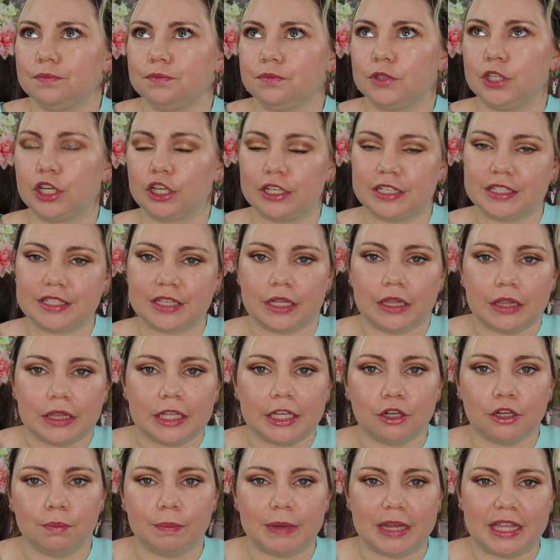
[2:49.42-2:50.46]
there is a
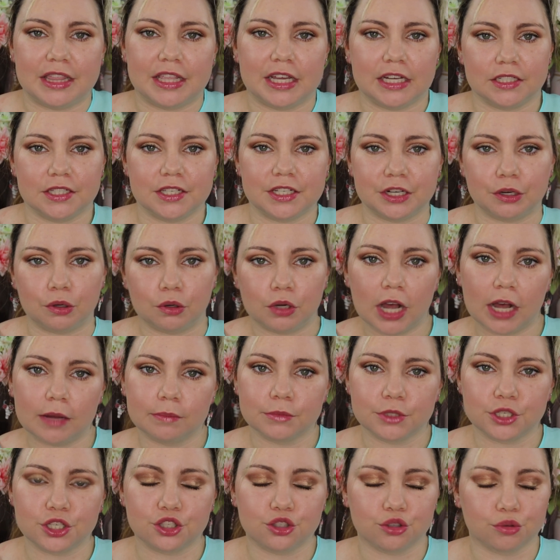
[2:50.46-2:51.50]
little bit that still
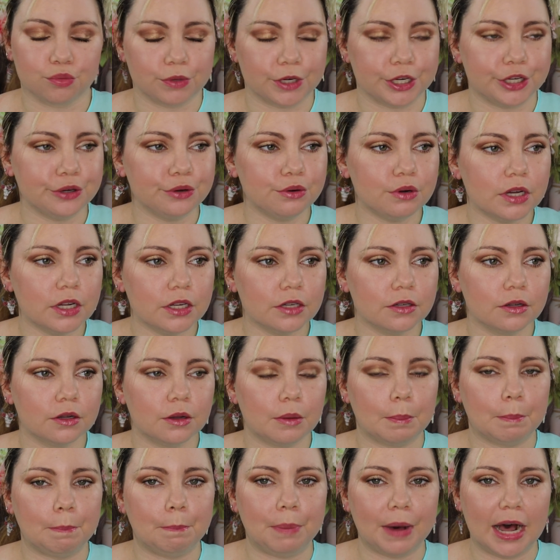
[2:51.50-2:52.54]
comes through,
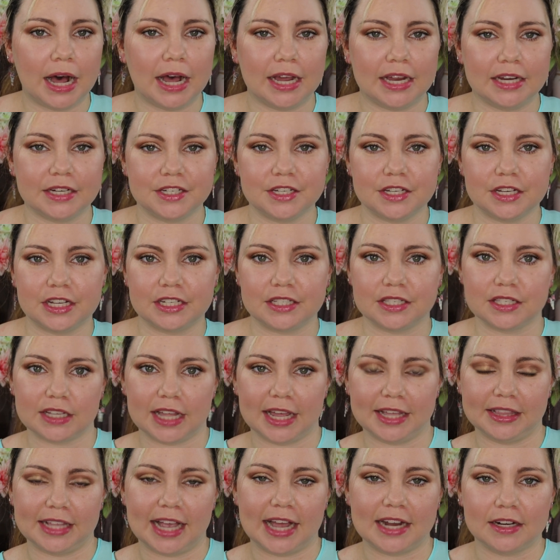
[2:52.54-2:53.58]
but it's
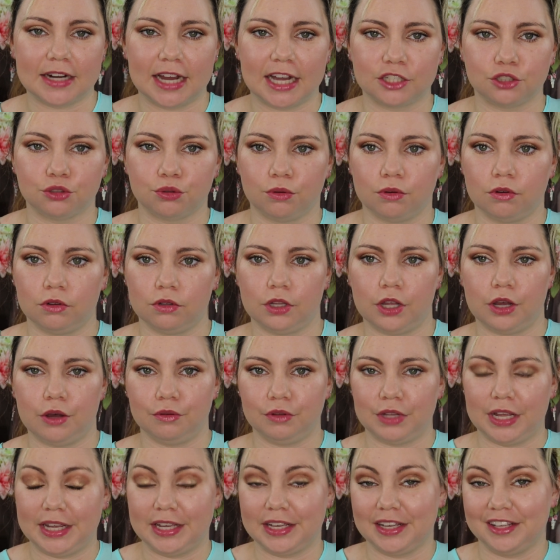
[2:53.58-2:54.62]
like that natural glow.
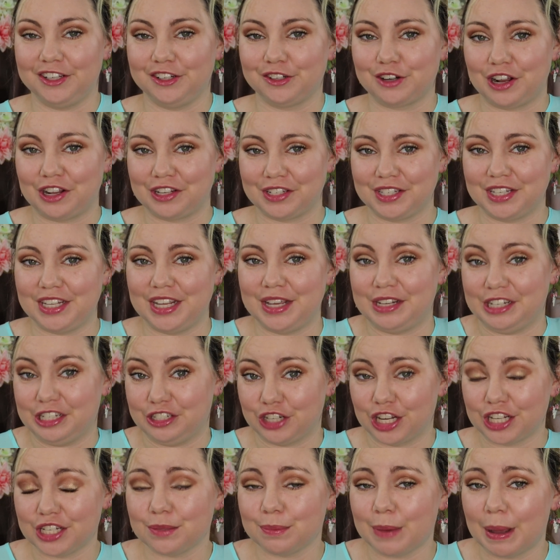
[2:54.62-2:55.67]
Like, you're not seeing
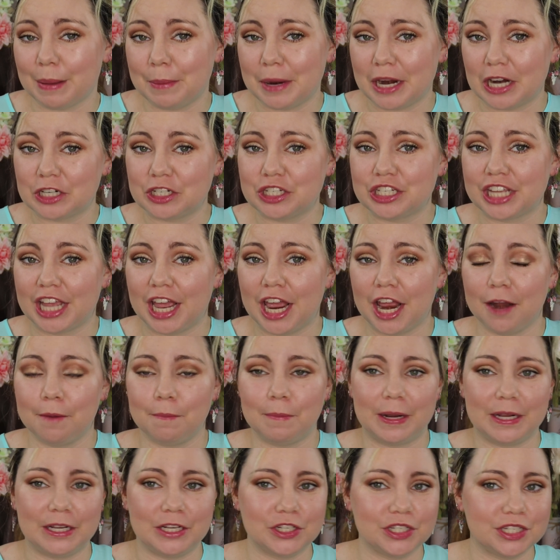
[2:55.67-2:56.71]
just my bare skin,
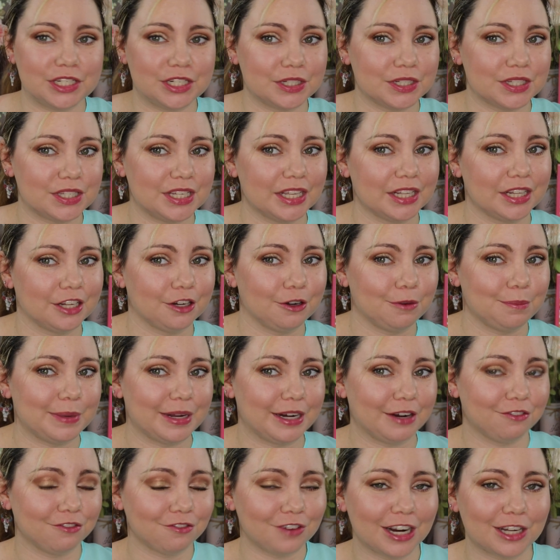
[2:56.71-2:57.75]
but you still see a little
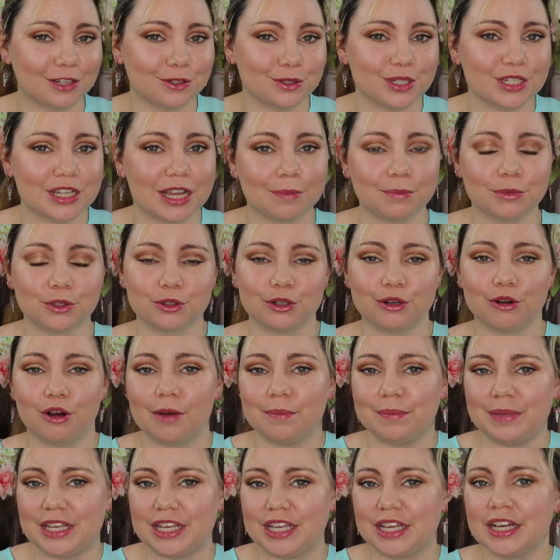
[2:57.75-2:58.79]
bit of freckles come through
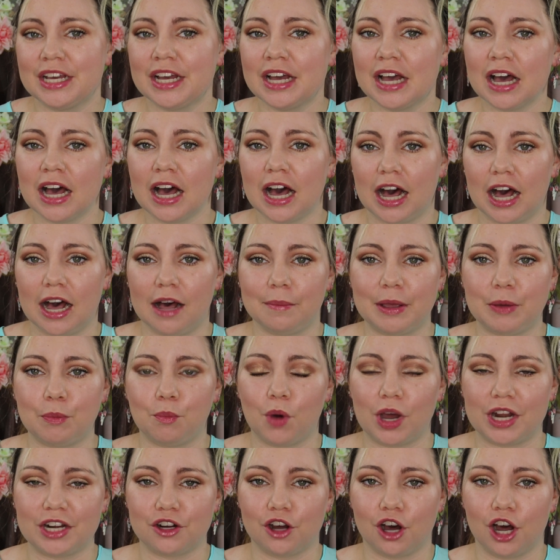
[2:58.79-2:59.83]
on me
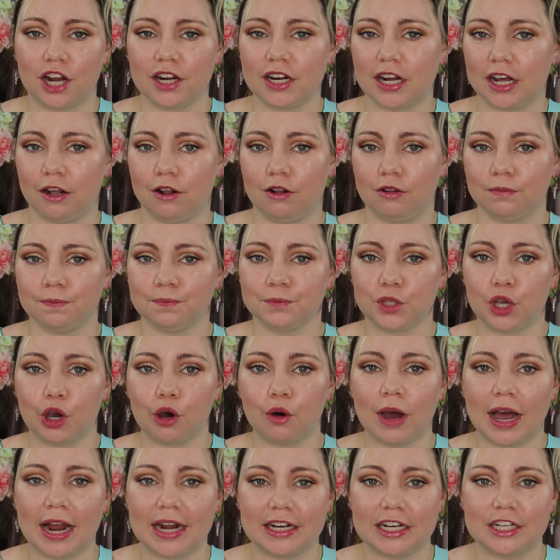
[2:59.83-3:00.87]
and whatnot. I'll
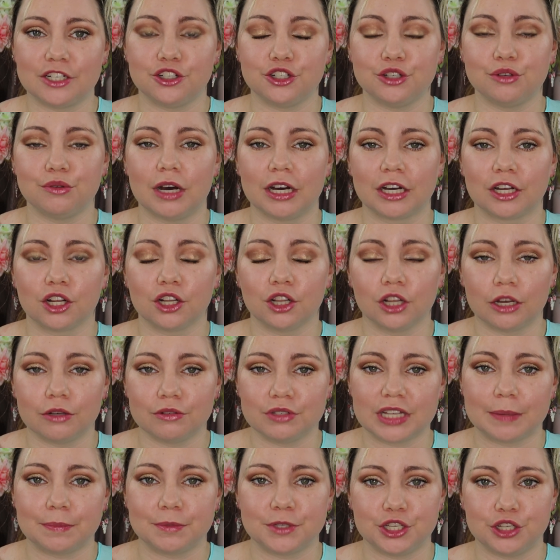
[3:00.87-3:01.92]
go ahead and do a
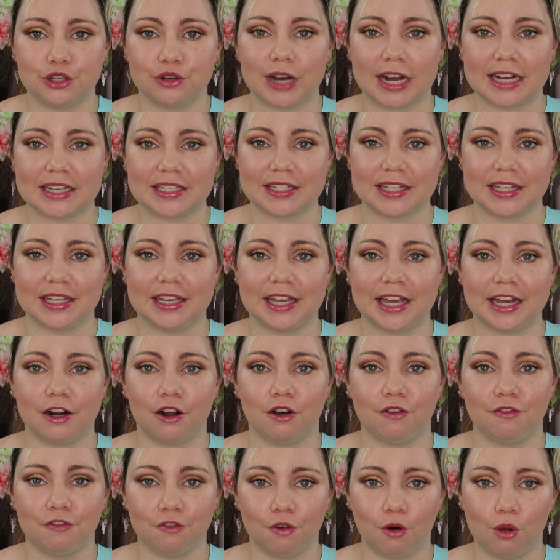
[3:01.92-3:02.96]
close-up so you guys can get
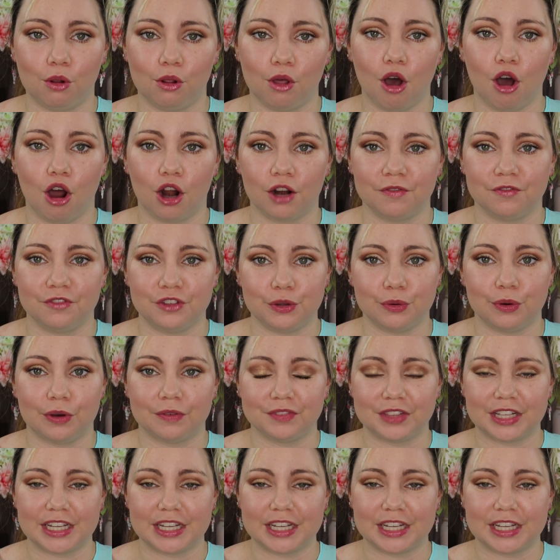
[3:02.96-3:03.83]
a full-on view of